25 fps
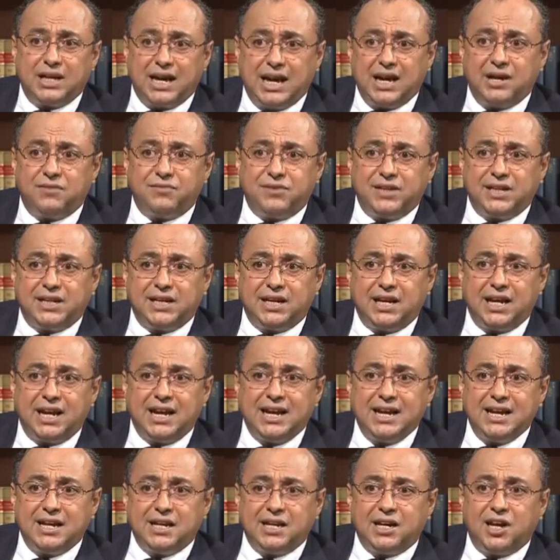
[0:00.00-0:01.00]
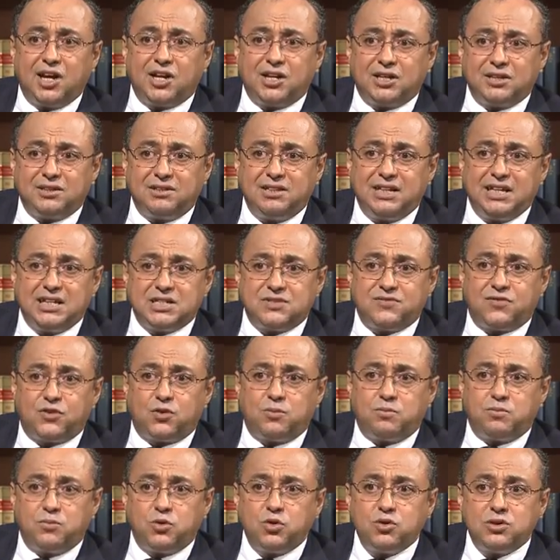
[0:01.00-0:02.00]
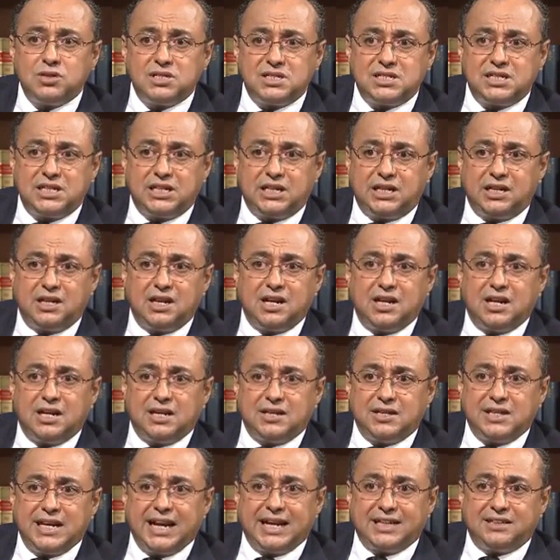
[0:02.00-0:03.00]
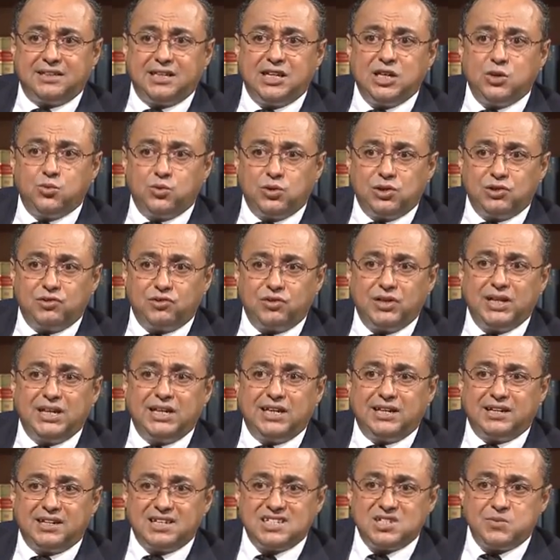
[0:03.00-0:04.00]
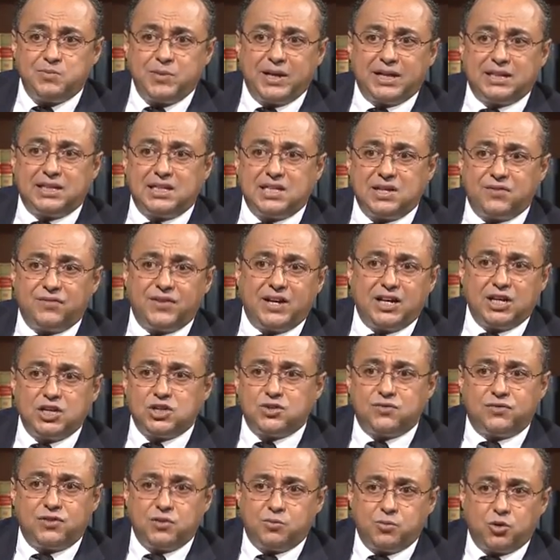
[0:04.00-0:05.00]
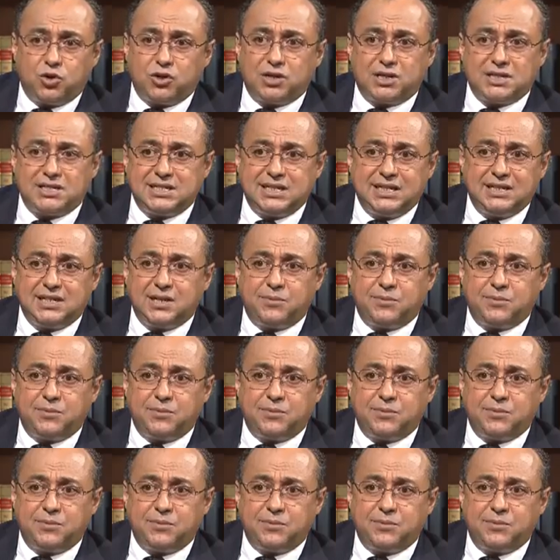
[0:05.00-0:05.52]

having guarantees from Morsi that he will really respect the values of democracy.